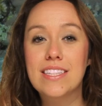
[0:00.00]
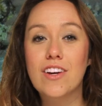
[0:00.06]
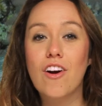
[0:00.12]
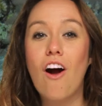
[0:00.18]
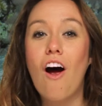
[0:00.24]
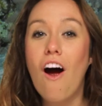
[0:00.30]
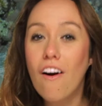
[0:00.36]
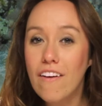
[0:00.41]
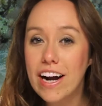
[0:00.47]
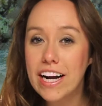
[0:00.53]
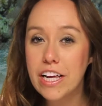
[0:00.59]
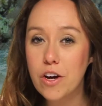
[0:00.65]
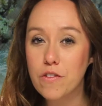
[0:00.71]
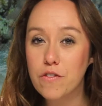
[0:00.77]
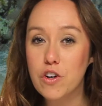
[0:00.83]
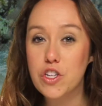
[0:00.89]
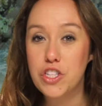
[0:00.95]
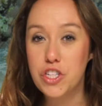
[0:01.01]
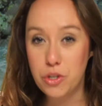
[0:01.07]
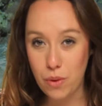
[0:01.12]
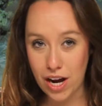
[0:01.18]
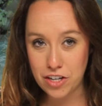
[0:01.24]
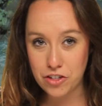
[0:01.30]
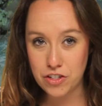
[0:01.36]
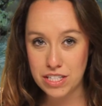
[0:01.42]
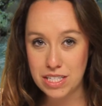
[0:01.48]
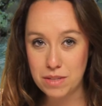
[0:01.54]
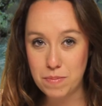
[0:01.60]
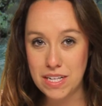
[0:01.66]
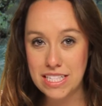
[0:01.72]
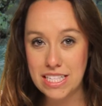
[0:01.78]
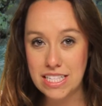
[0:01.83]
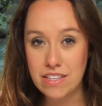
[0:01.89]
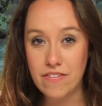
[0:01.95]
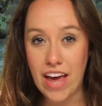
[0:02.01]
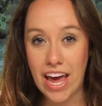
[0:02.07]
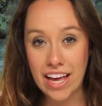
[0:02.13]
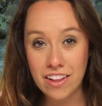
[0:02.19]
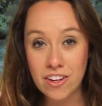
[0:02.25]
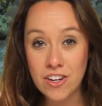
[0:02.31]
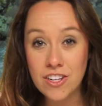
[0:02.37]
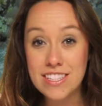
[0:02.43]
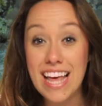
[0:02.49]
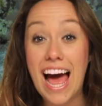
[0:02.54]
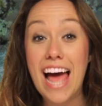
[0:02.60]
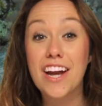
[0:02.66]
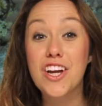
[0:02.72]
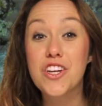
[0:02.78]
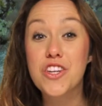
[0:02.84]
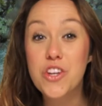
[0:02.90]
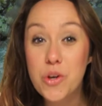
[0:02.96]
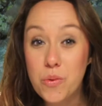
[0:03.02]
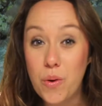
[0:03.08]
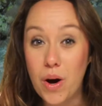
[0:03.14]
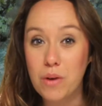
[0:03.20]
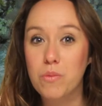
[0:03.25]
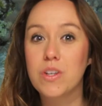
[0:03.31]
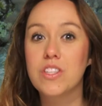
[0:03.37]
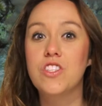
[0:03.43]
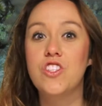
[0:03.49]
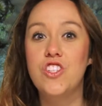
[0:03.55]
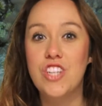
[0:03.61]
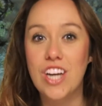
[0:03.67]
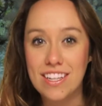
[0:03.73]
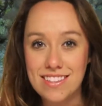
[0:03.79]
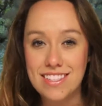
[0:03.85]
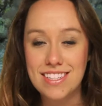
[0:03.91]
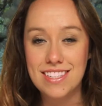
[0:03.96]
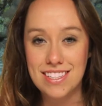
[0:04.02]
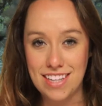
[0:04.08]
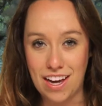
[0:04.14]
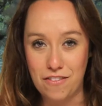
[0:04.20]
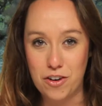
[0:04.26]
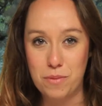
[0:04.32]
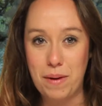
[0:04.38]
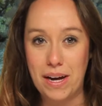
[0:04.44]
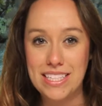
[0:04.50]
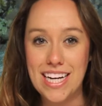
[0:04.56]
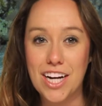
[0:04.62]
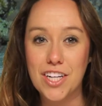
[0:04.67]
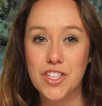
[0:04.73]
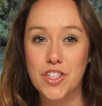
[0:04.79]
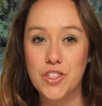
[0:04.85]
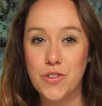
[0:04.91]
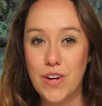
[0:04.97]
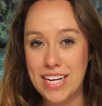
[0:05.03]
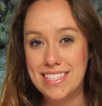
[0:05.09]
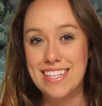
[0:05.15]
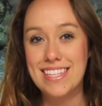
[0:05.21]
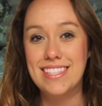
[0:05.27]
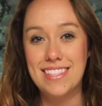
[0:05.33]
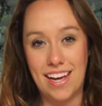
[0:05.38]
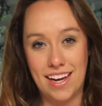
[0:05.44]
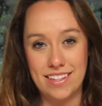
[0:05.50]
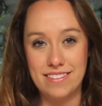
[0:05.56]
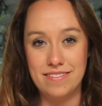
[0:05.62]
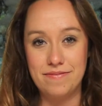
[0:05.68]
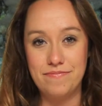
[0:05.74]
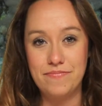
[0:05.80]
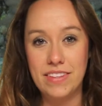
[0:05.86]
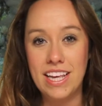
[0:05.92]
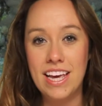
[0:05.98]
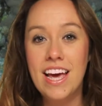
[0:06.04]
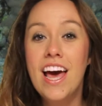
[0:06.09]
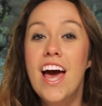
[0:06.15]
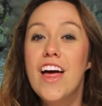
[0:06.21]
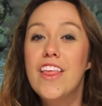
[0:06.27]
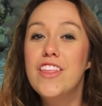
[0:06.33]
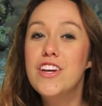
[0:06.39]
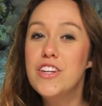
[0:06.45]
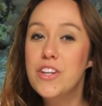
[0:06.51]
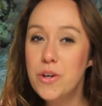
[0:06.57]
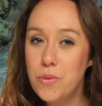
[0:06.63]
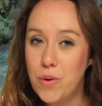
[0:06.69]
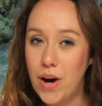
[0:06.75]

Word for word: there are already over 200 species of anglers and a new one was just discovered by Dr. Tracey Sutton. The new